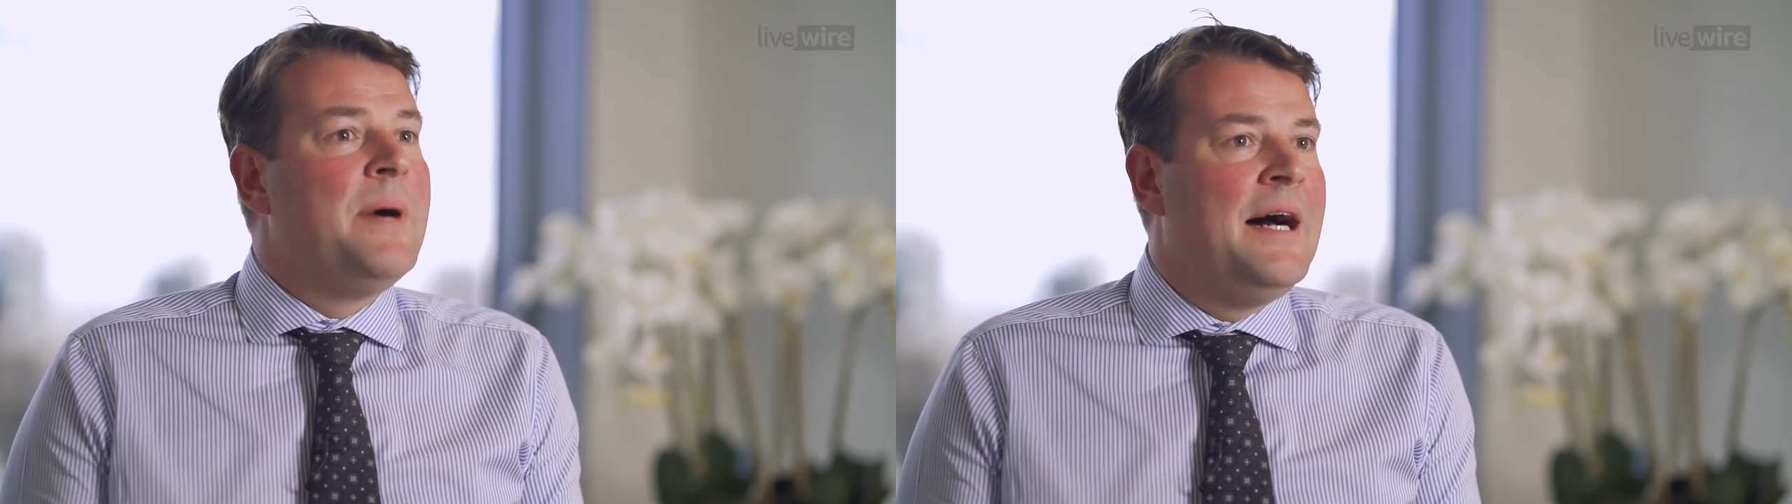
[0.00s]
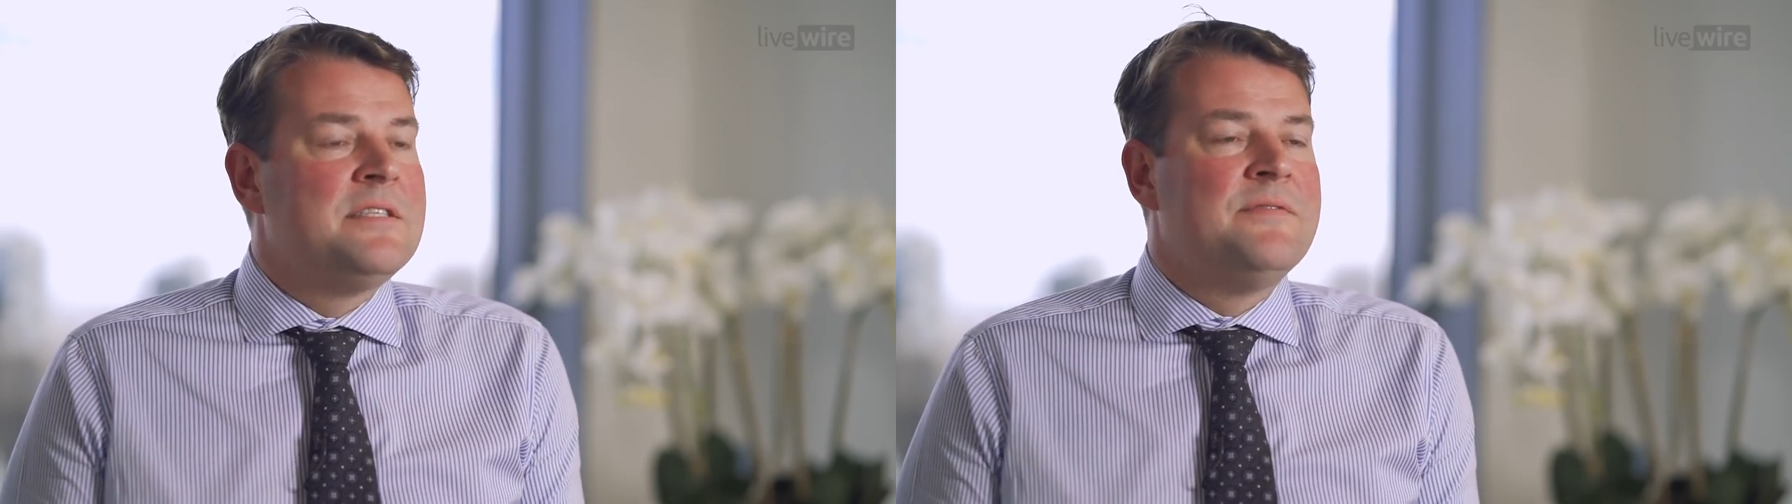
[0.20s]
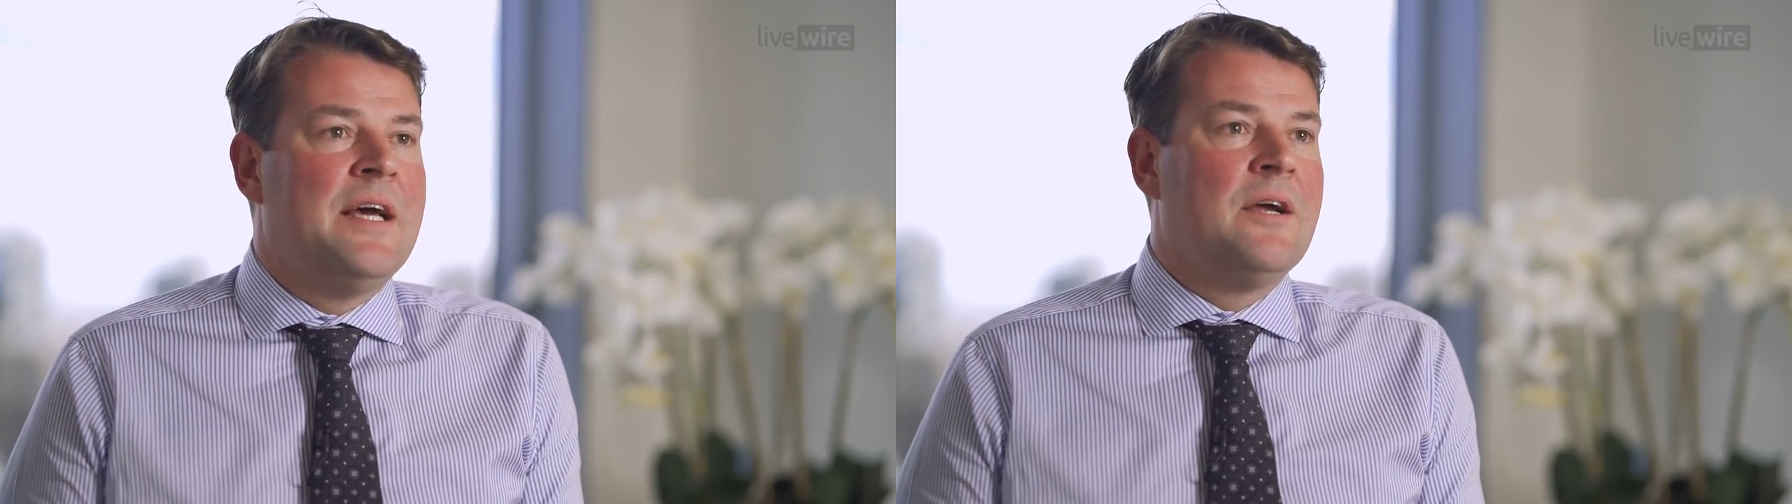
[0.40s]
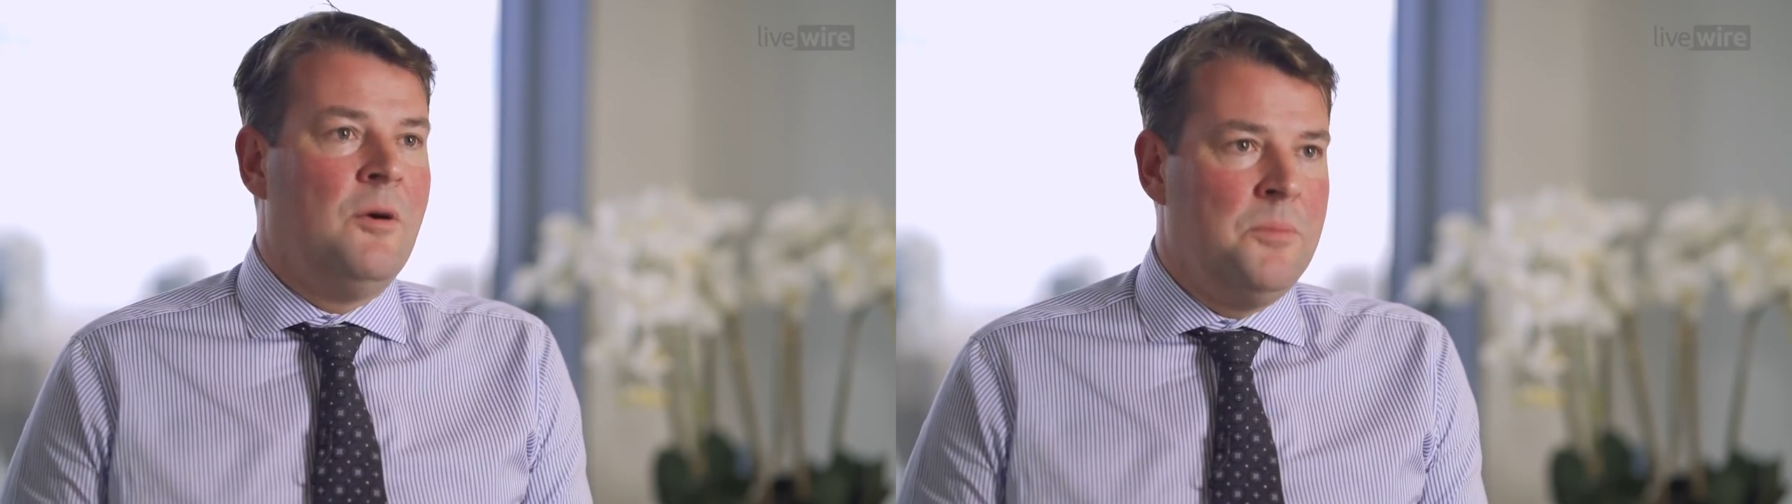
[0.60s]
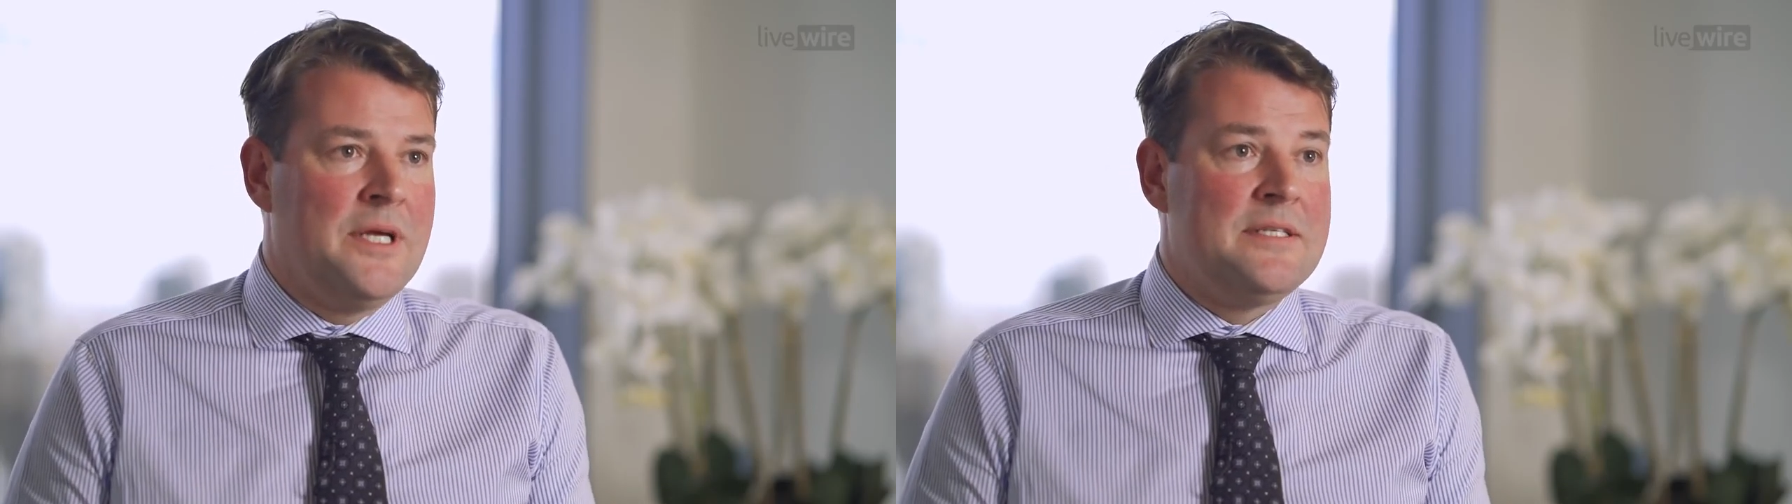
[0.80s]
parts of that
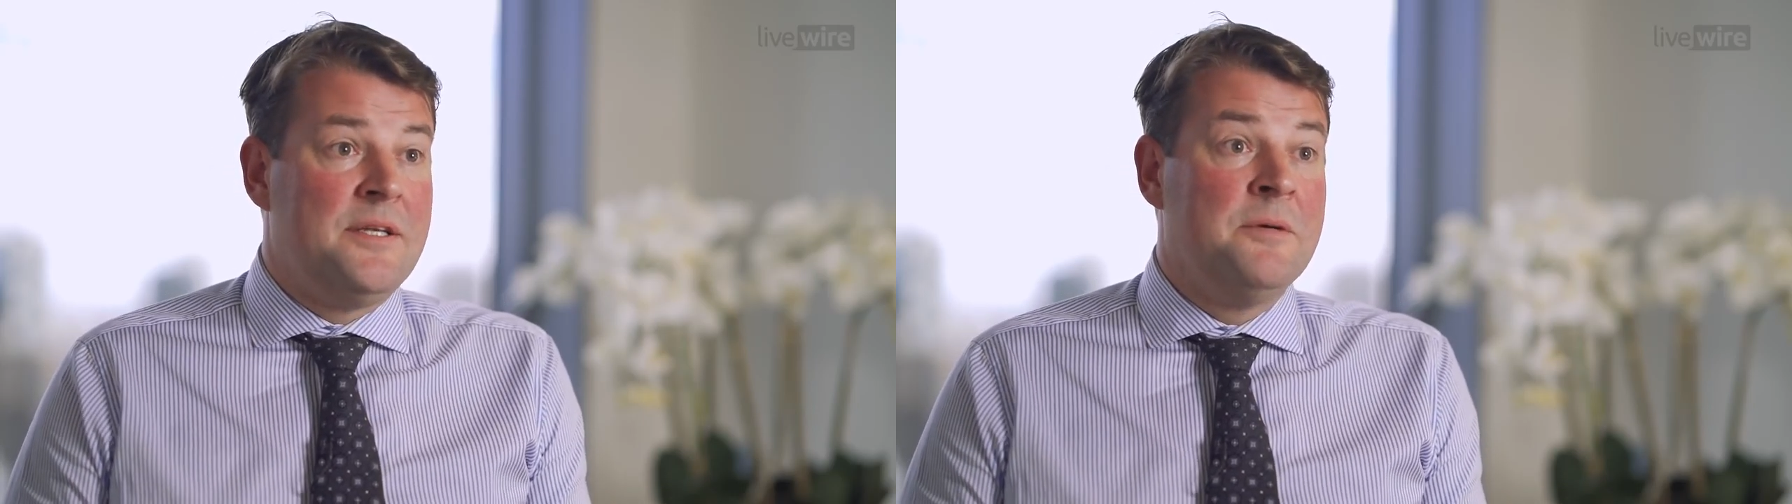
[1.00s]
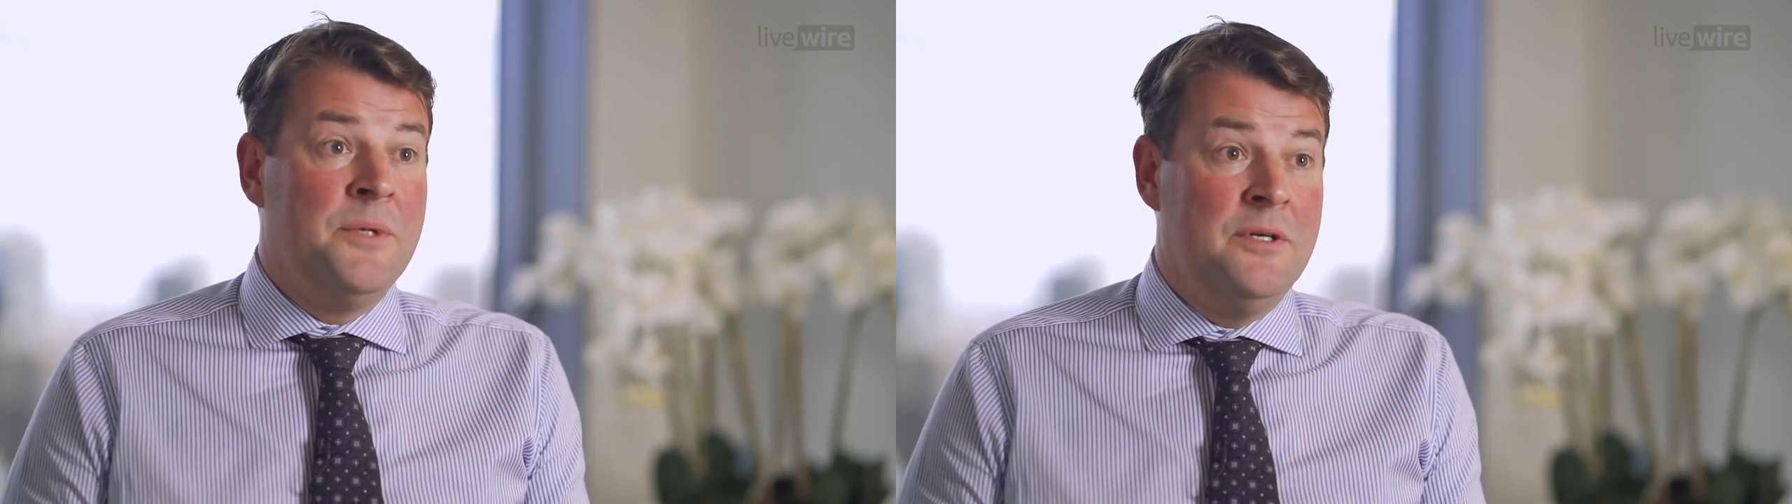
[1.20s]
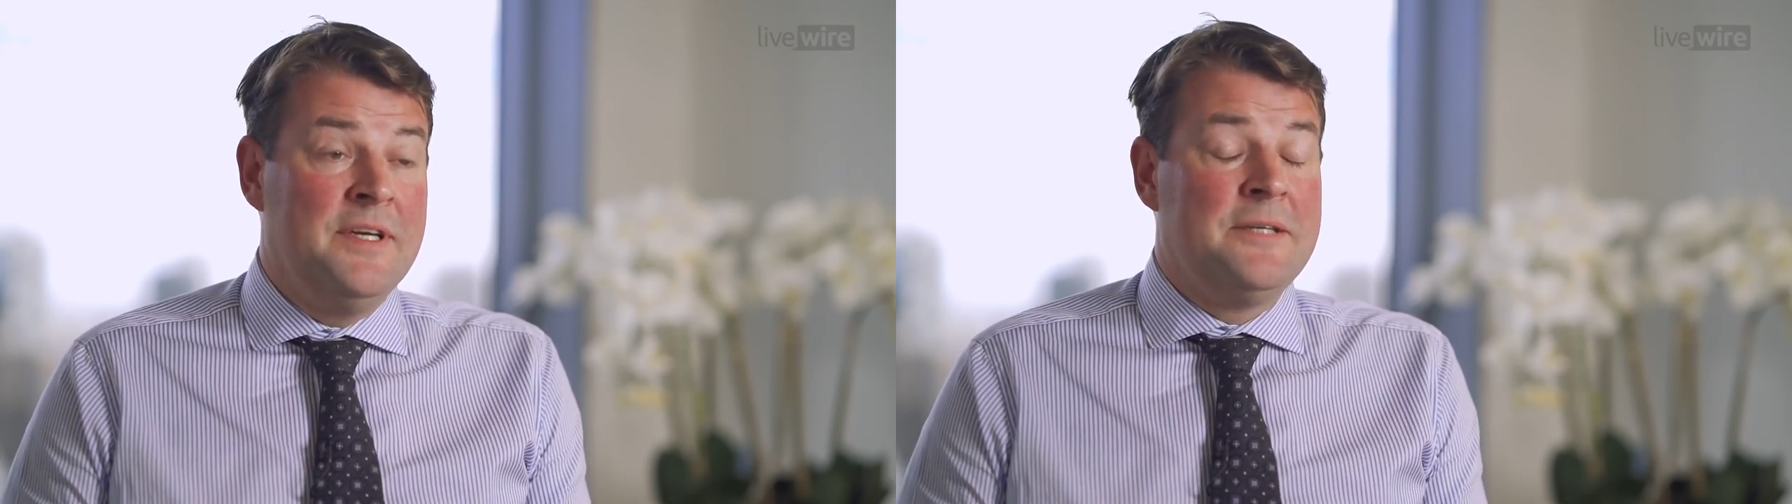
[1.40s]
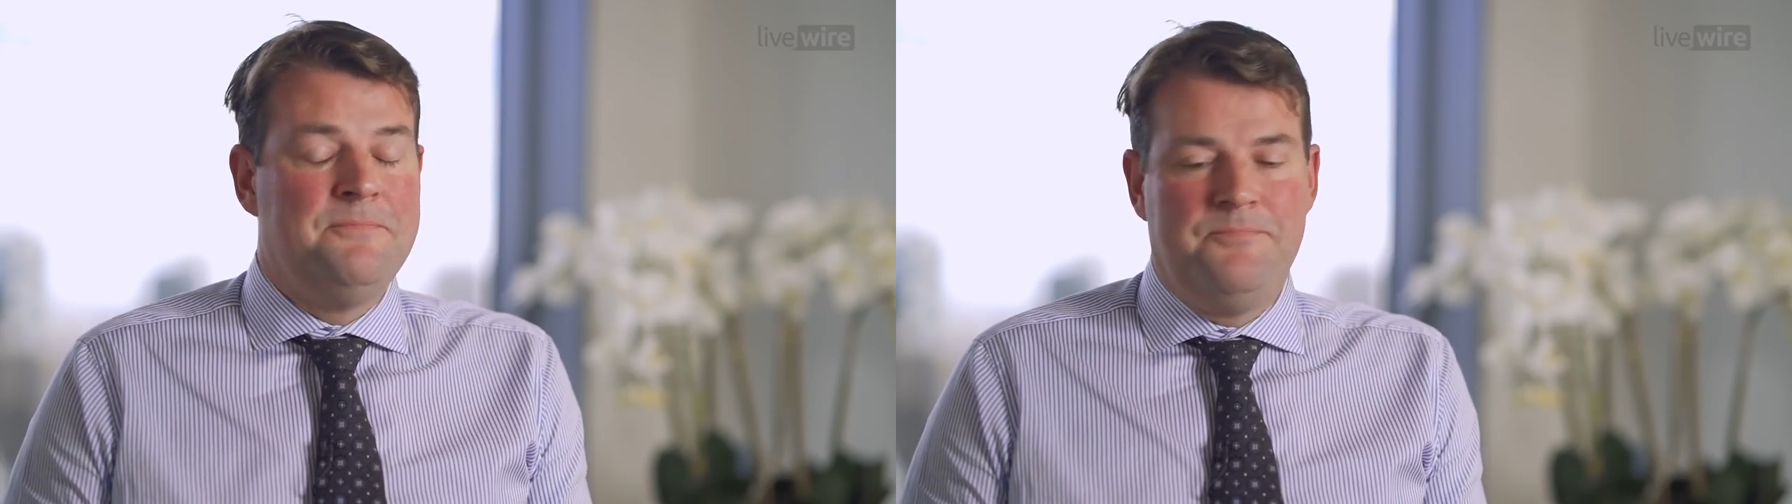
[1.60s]
complex that are moving.